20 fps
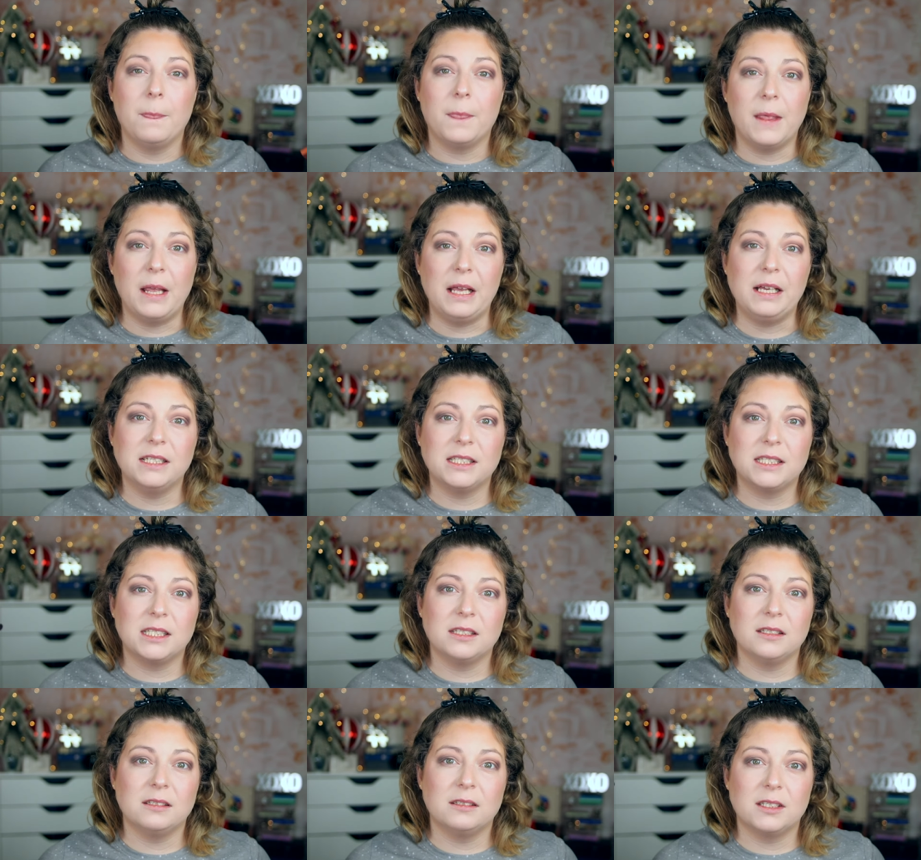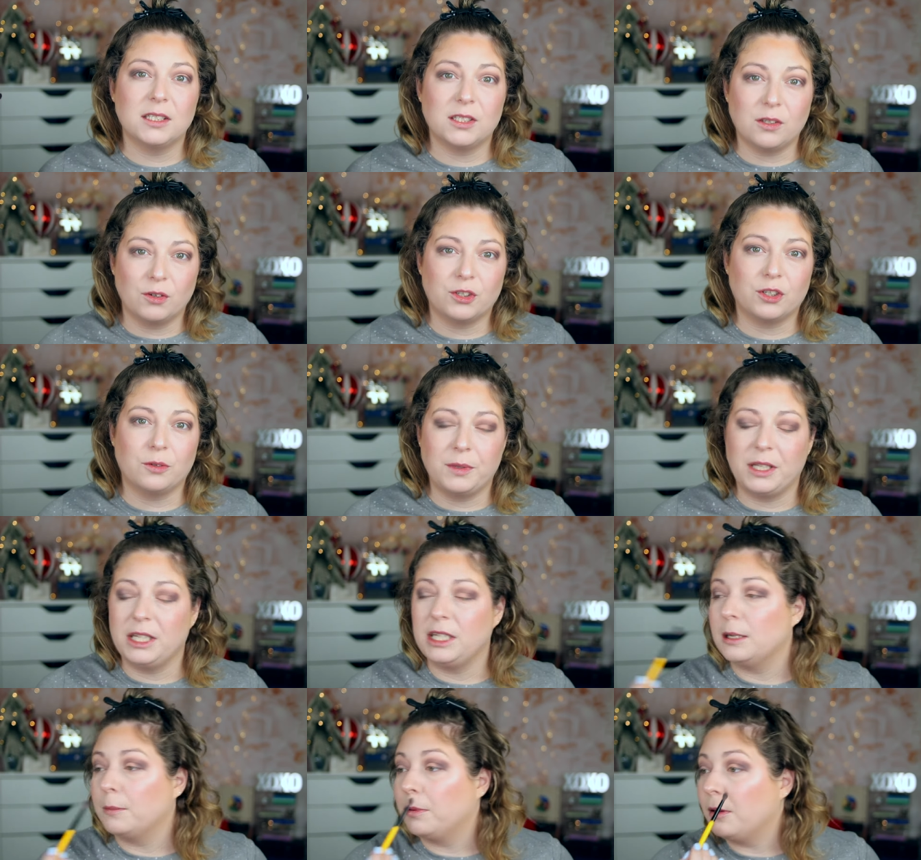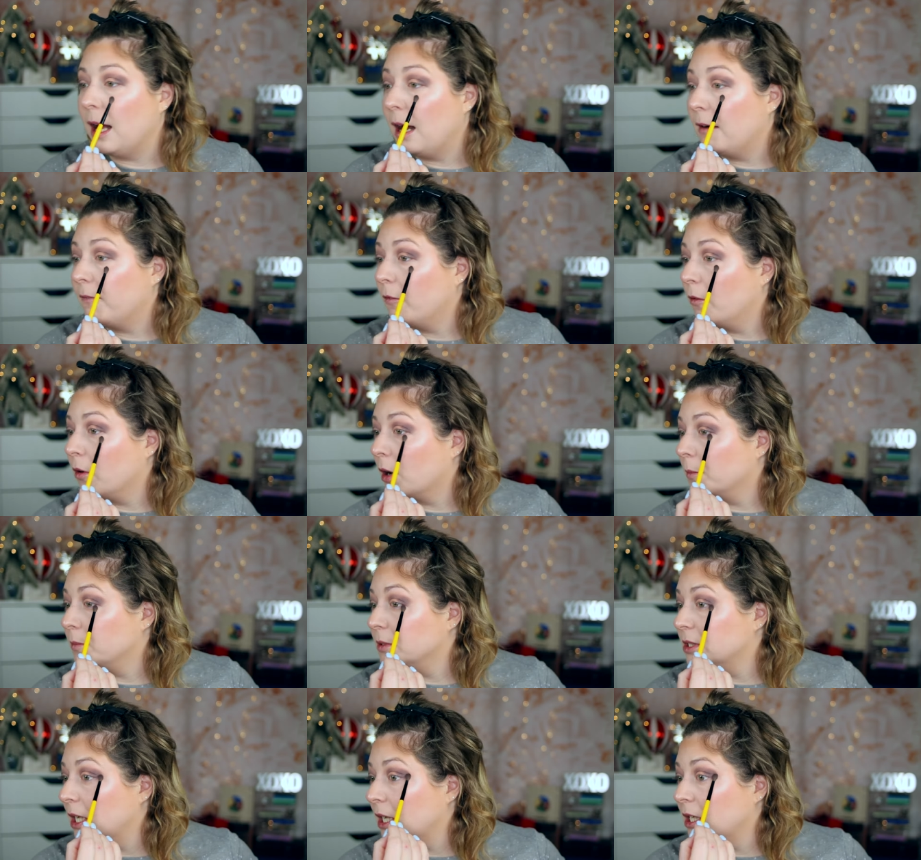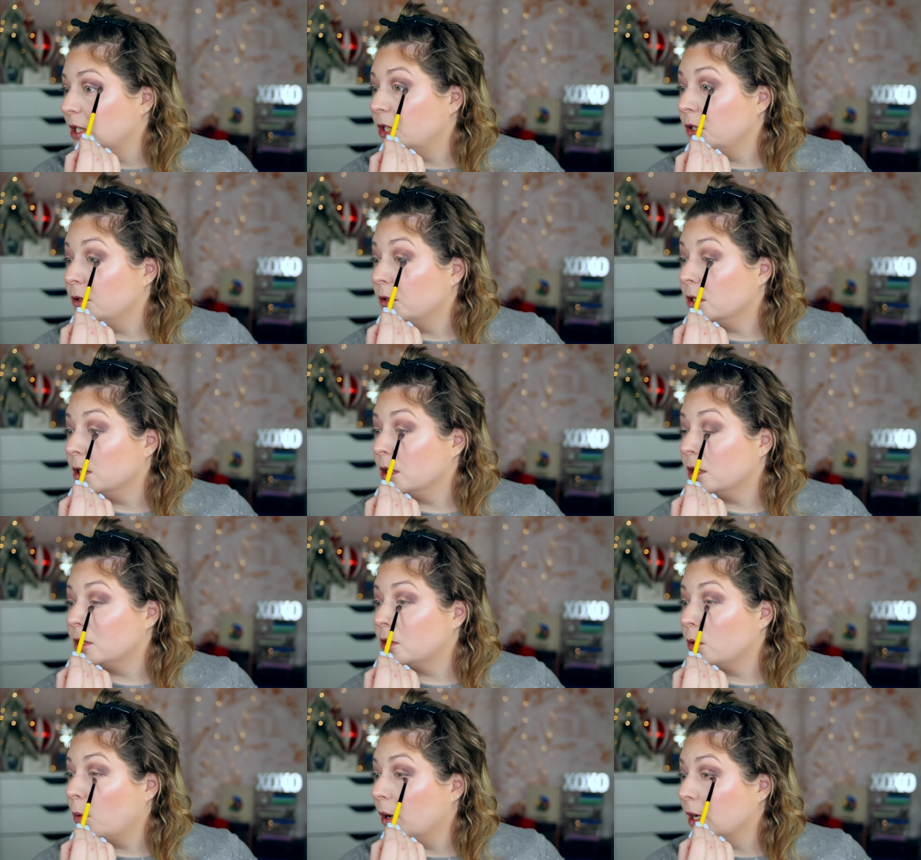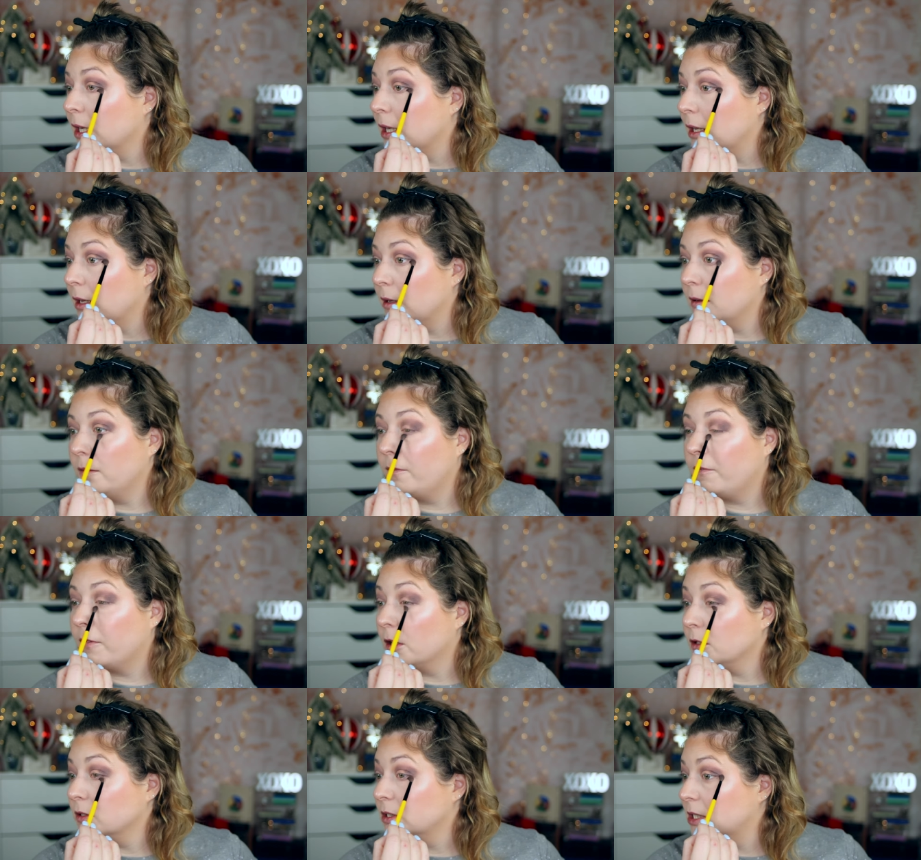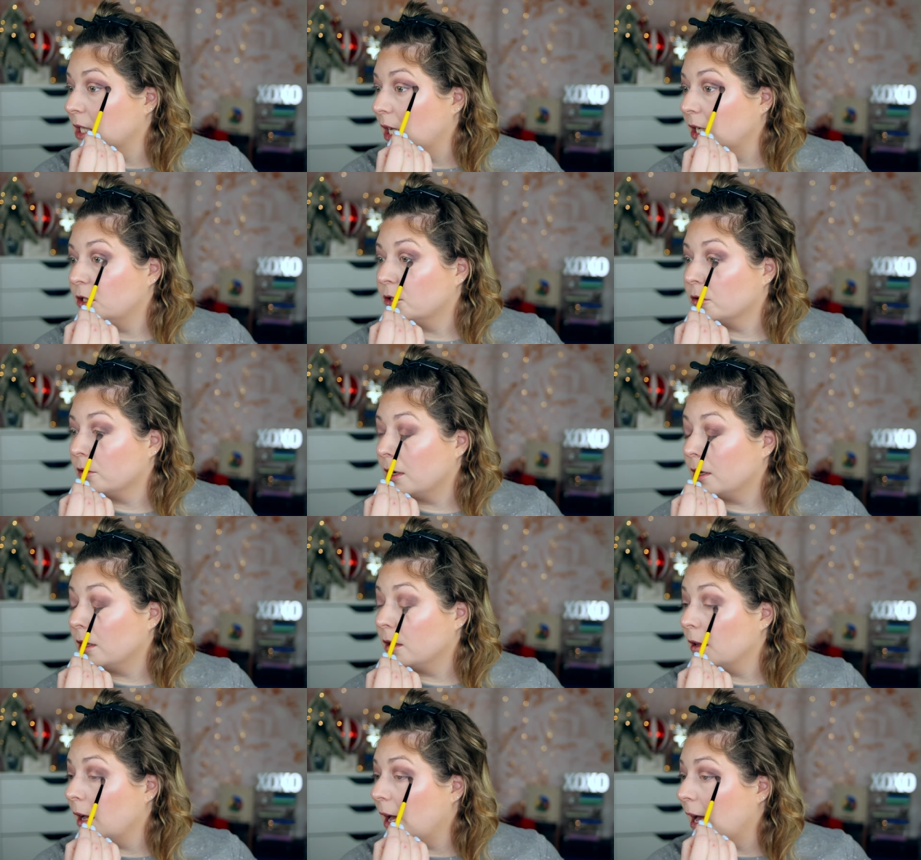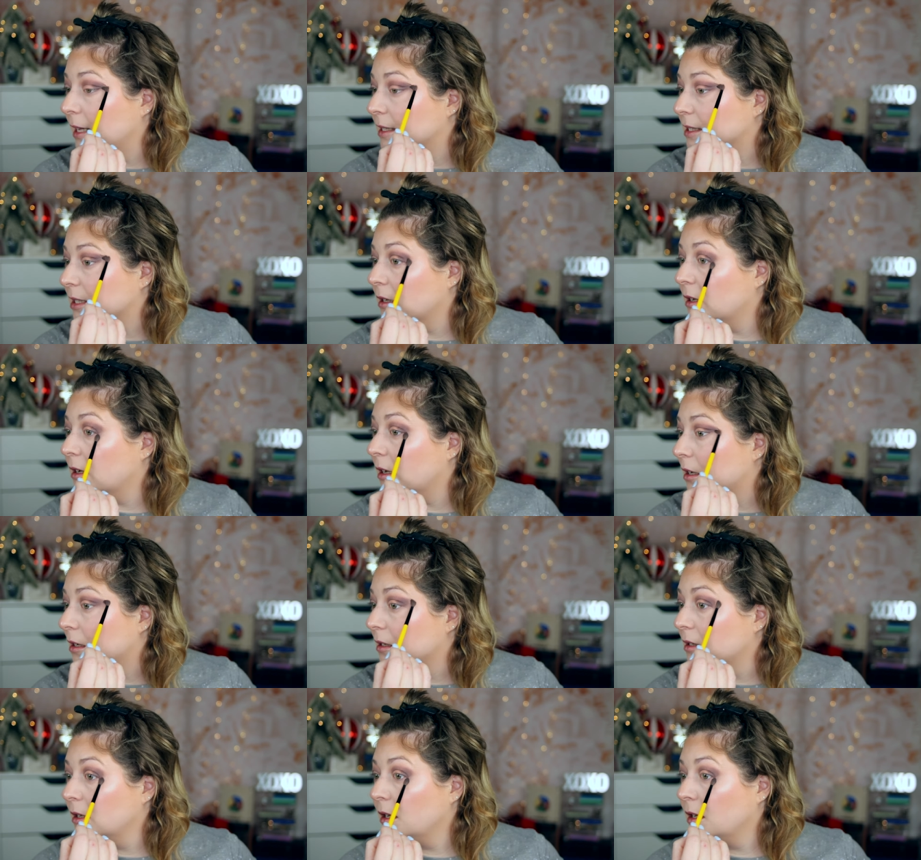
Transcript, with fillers: these social media platforms into the twenty-first century as a,